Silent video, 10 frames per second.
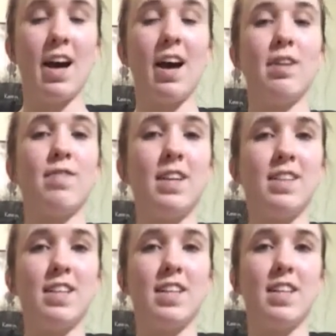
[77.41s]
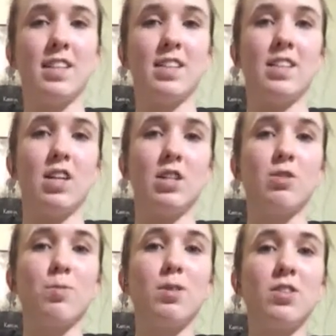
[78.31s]
I find the
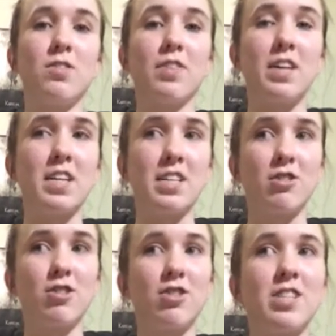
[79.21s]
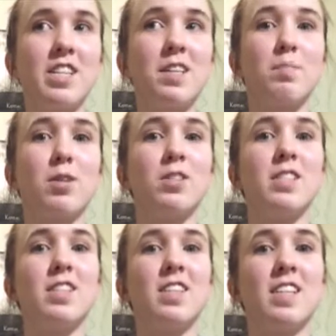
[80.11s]
underworld very interesting,
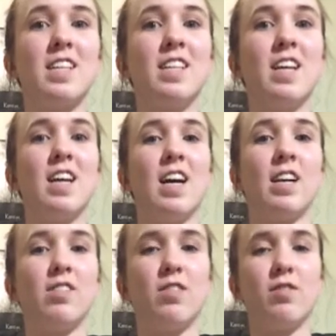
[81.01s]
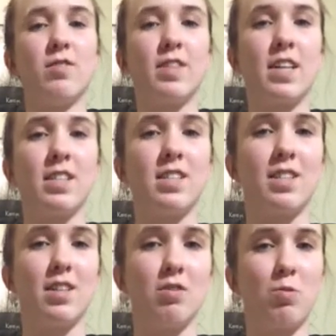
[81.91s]
personally. I don't know if
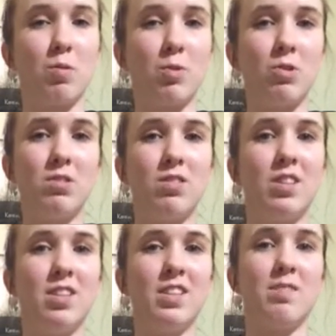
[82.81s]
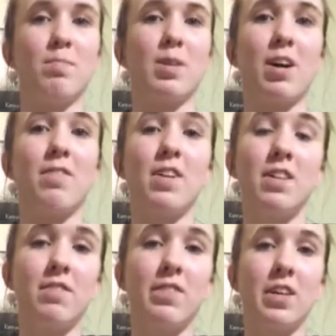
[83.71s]
that's normal, but I
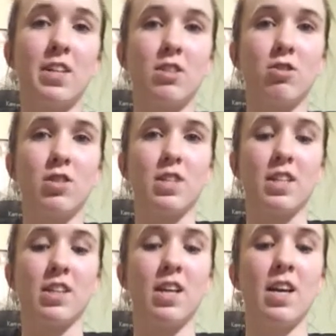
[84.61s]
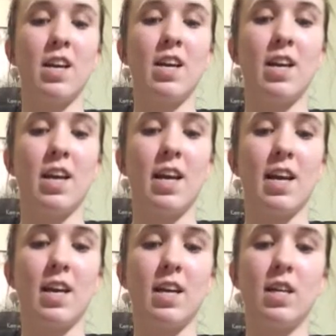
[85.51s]
find it very interesting.
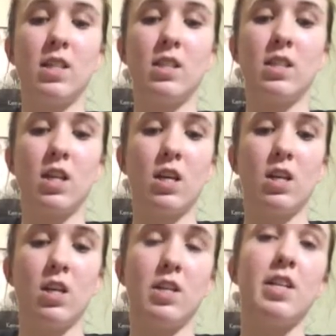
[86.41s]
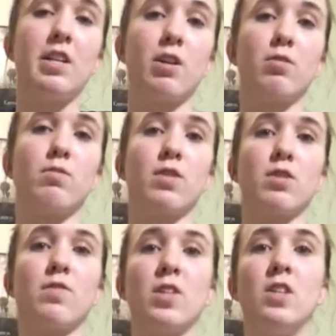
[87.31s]
And Nico, first
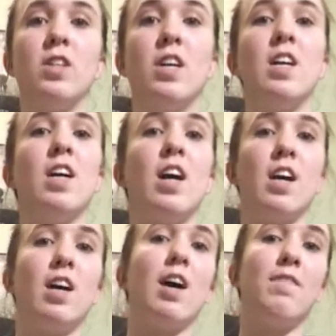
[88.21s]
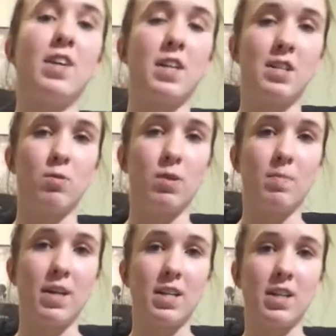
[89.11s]
of all, I'm very annoyed
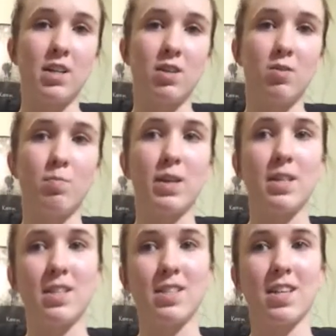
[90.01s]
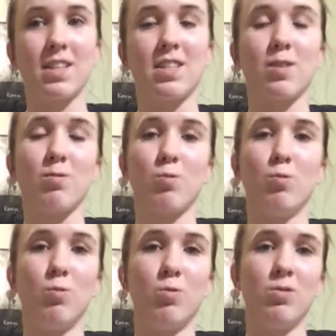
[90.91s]
by Nico, but he's, like, so
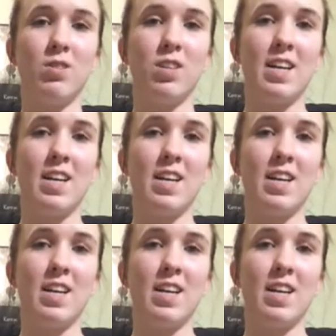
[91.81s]
cool.